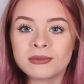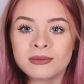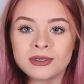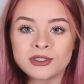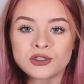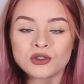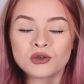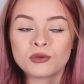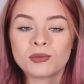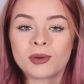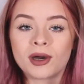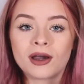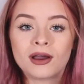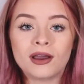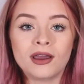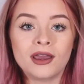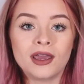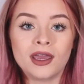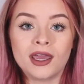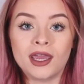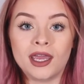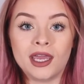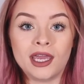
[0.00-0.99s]
the middle, but
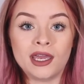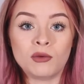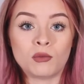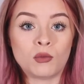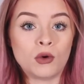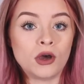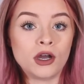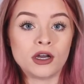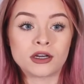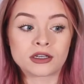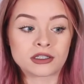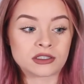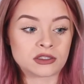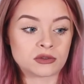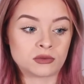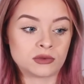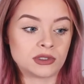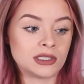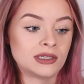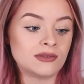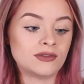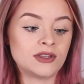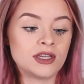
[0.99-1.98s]
it works.
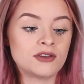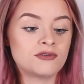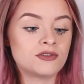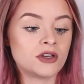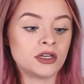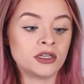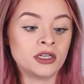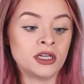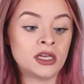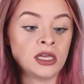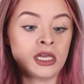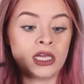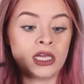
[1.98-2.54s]
Whatever they've done,